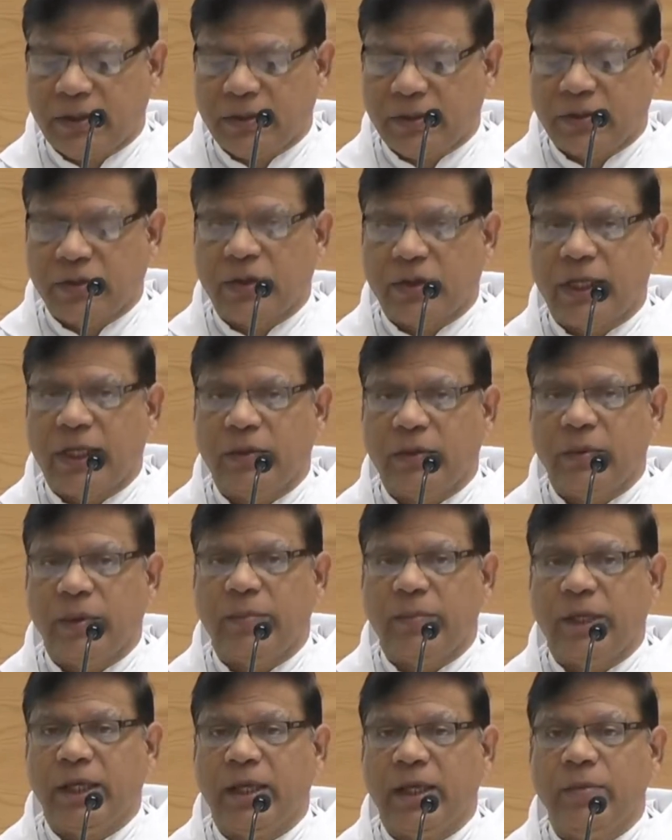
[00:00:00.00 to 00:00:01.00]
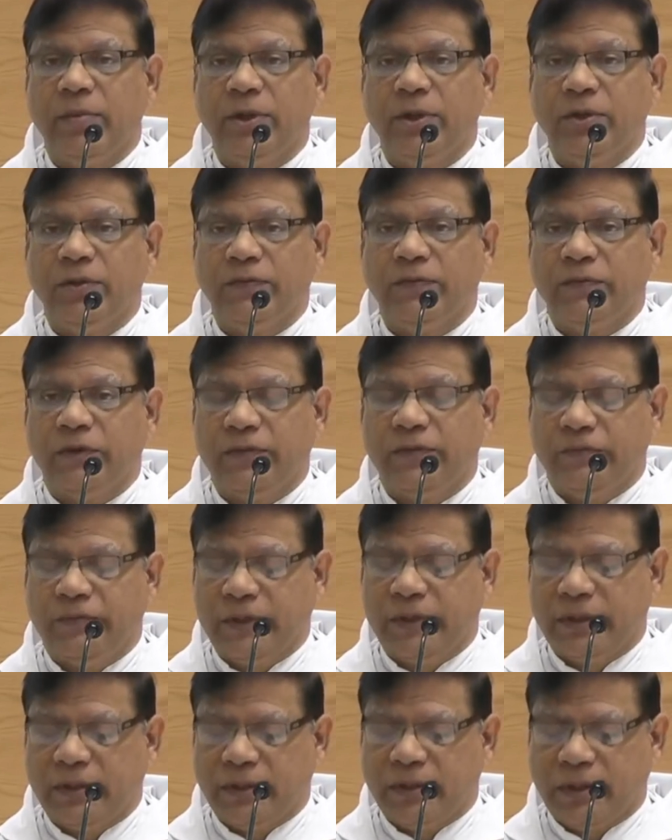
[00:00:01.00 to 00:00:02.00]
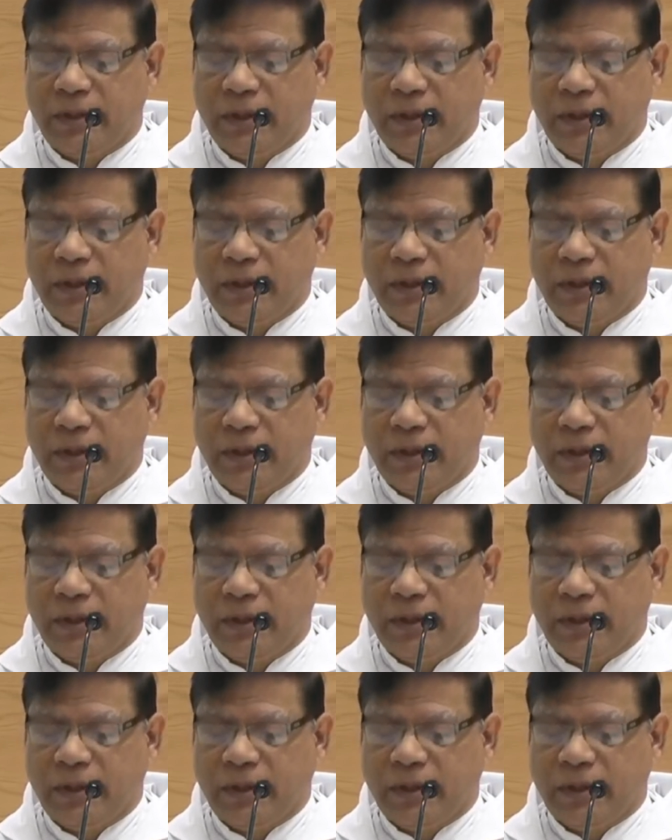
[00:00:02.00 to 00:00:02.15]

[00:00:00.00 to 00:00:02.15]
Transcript: so that we may be able to fulfill